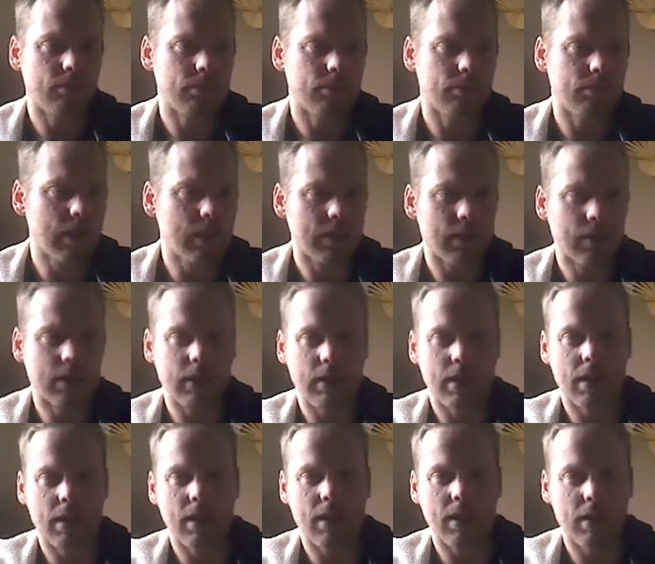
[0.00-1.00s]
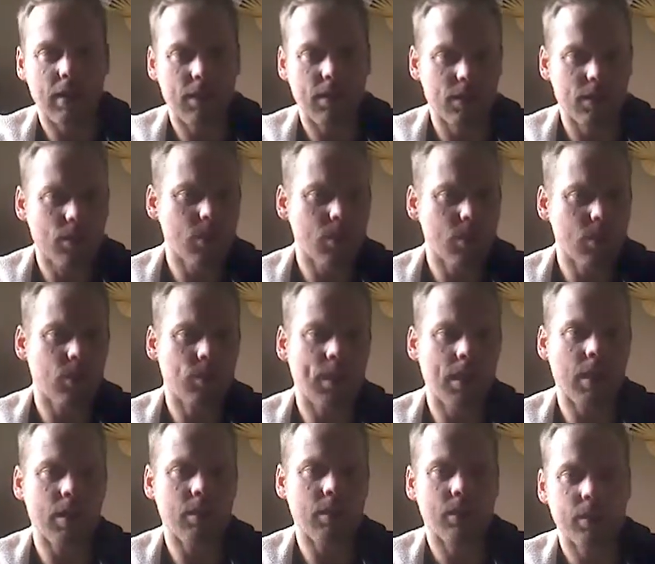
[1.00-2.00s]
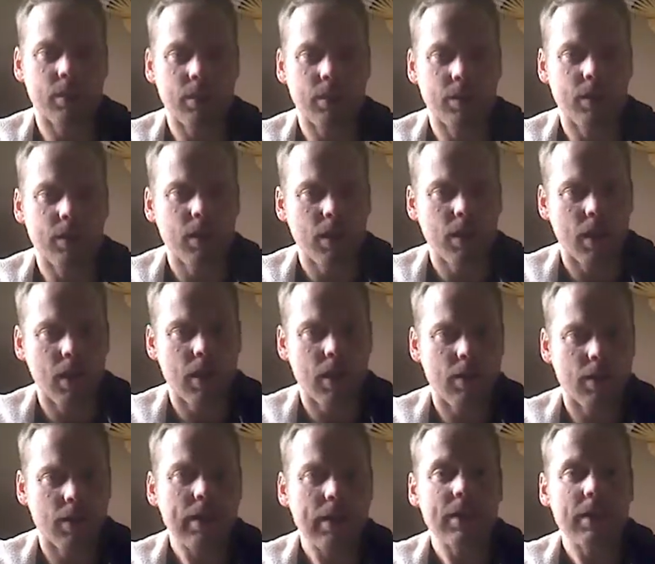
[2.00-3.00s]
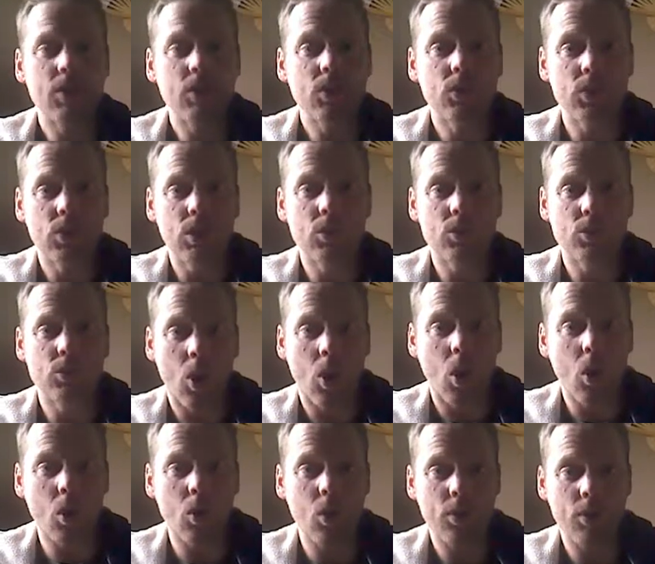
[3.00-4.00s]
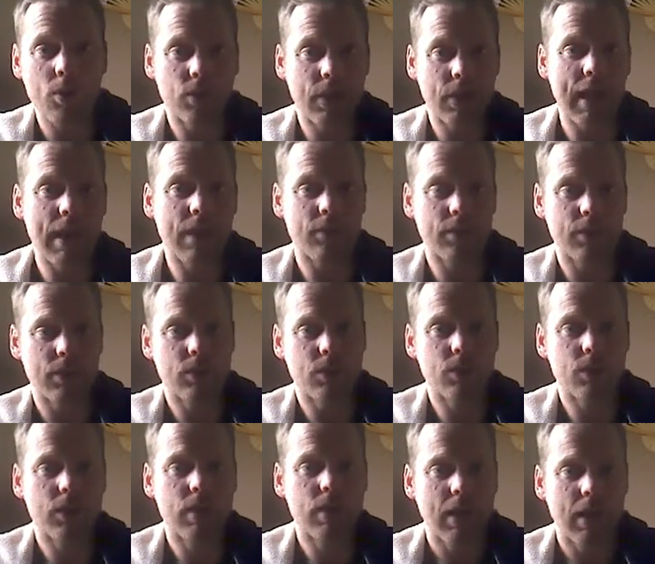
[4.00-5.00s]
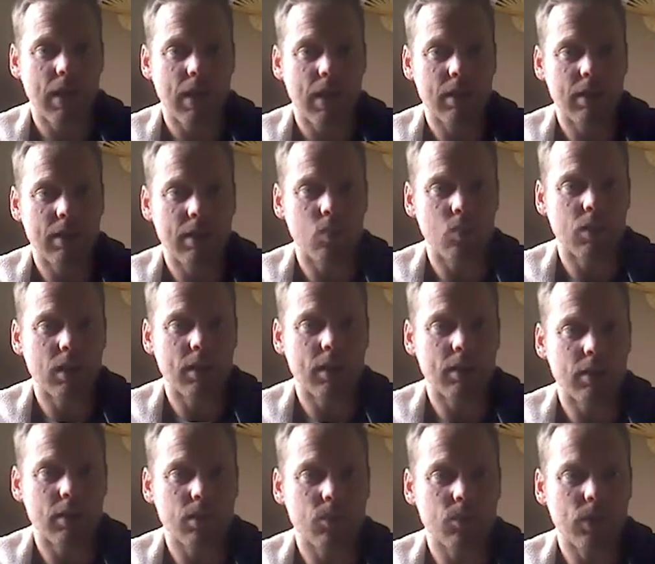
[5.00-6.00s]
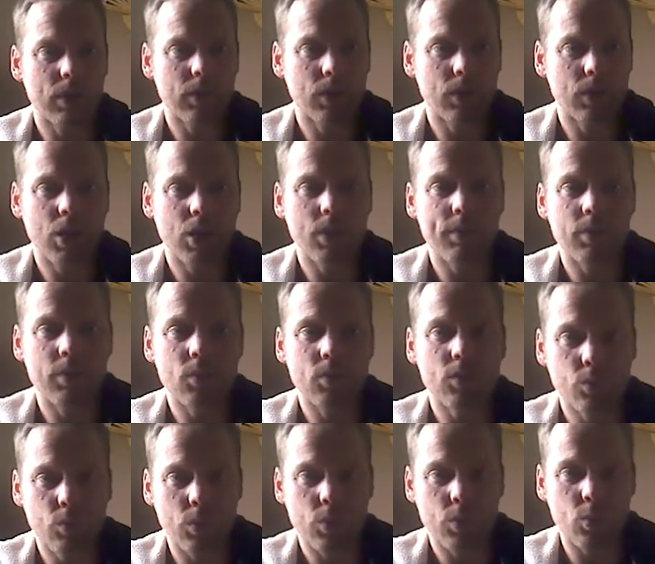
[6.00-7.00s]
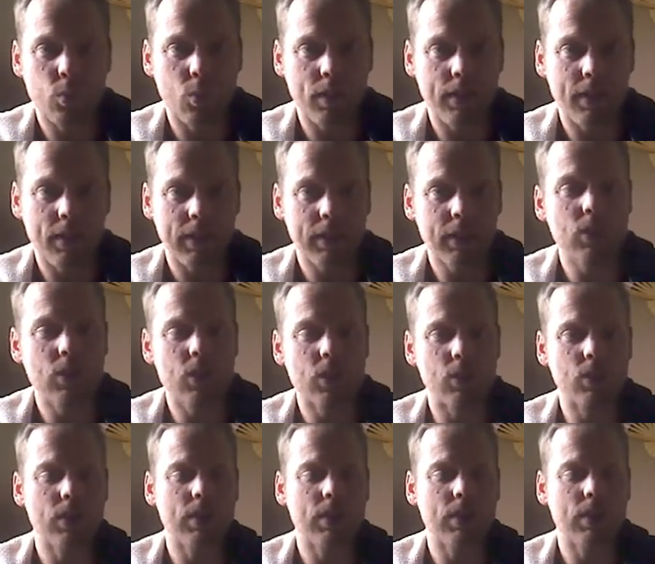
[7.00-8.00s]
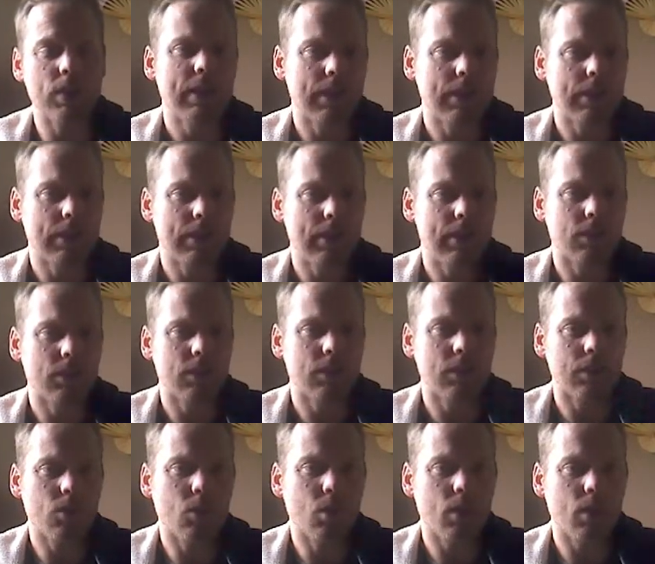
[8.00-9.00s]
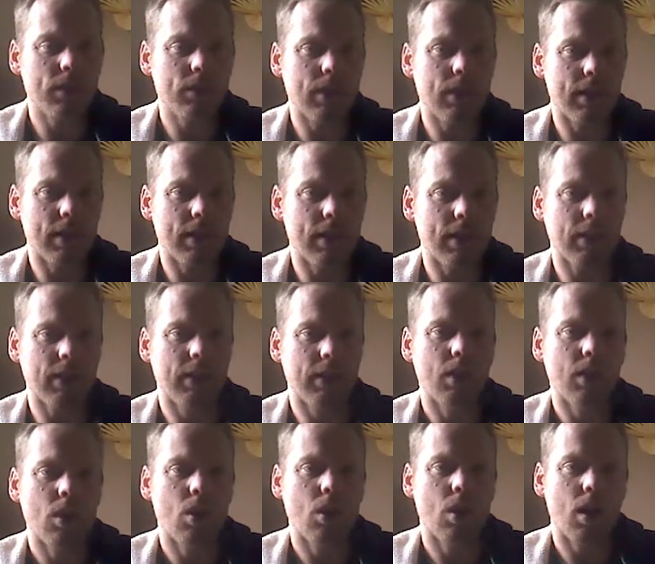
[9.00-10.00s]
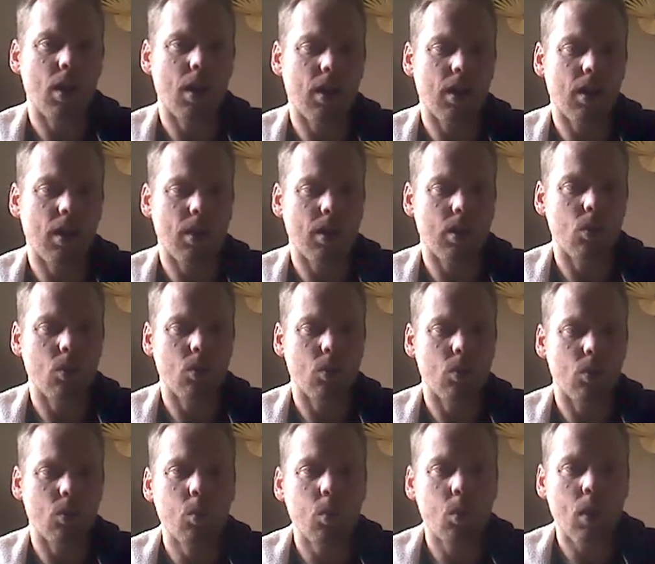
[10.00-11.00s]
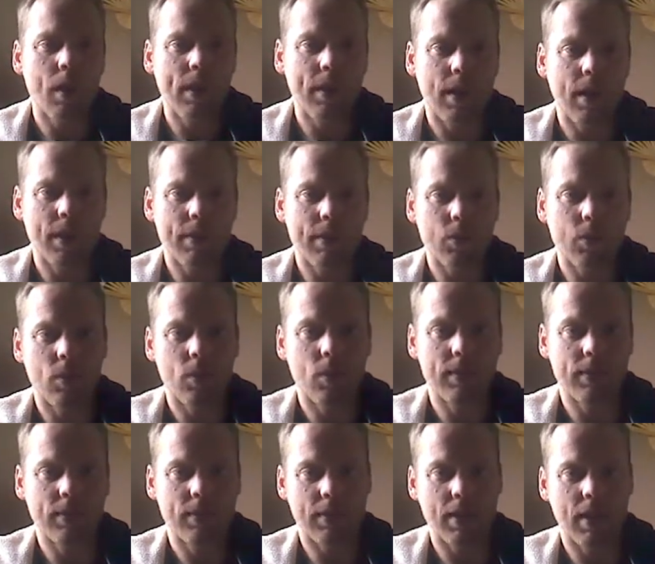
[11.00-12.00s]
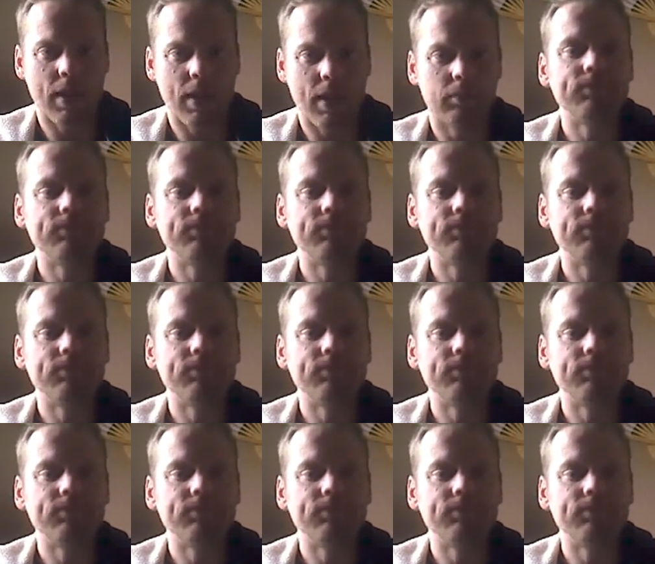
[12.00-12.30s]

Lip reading: Listia, the newspaper, and I still use all those avenues. And what determines which one I use is more than likely what I'm going to sell.